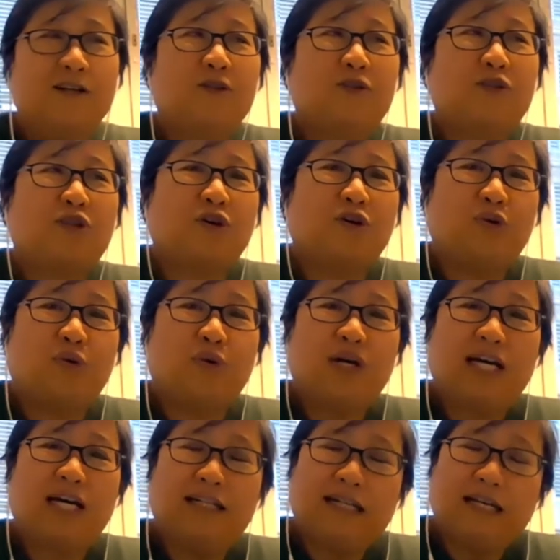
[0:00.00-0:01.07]
So,
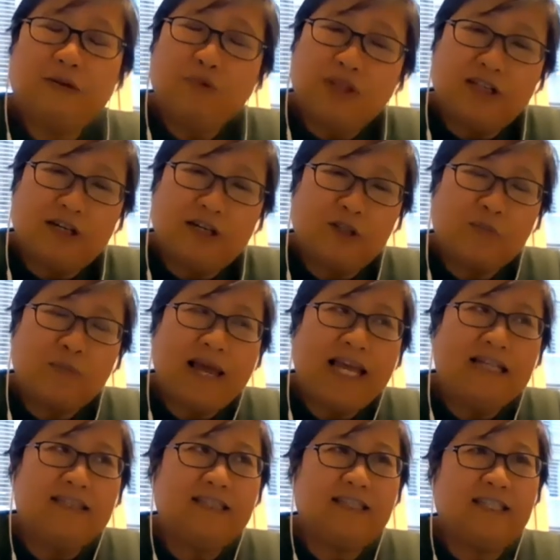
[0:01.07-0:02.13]
and then with our
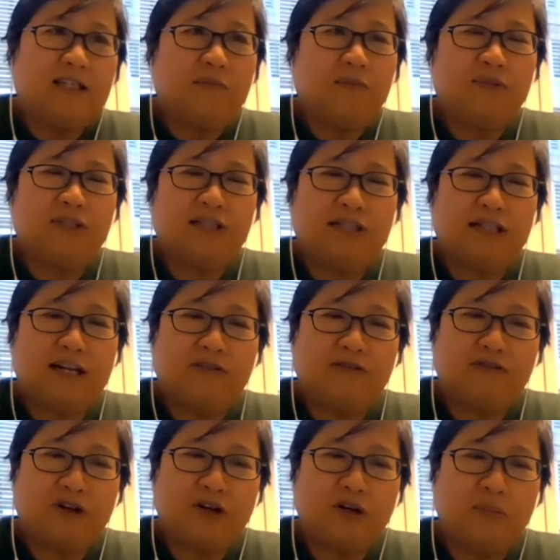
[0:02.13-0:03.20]
Spain team, they're
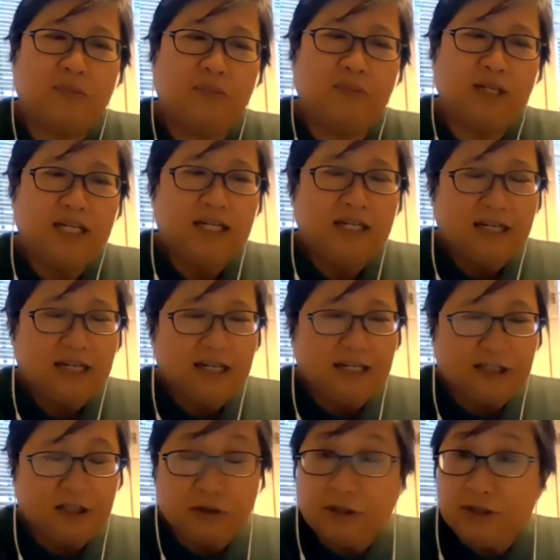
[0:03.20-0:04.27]
from
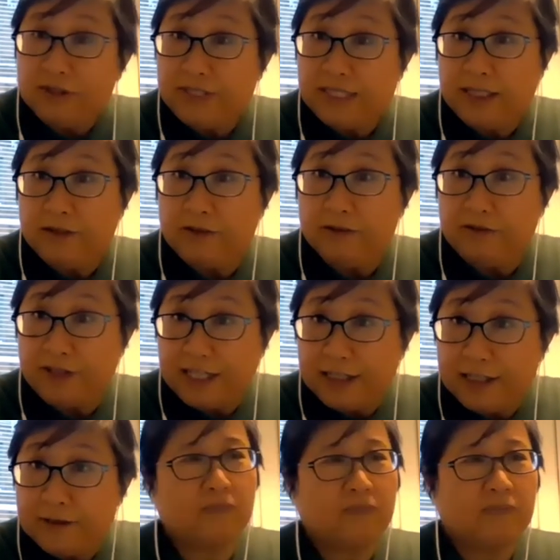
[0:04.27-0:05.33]
University of Vic
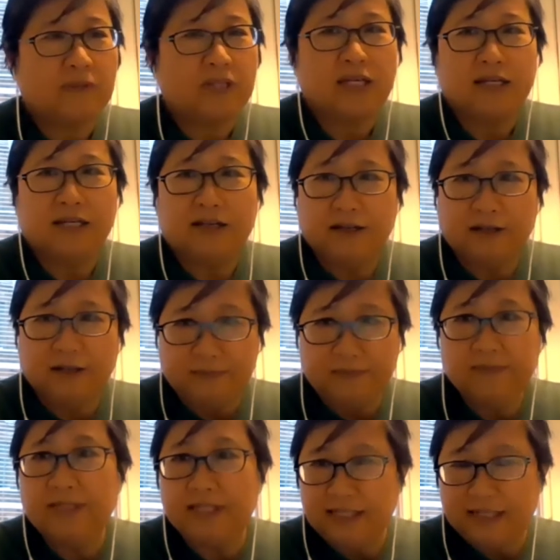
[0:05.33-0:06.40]
um,
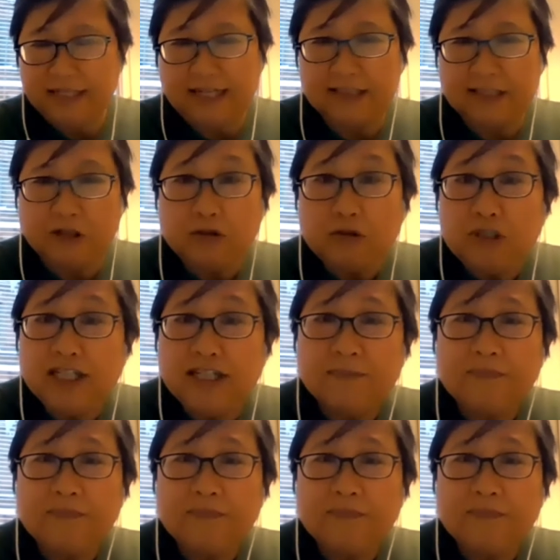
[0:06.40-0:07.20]
in Catalonia,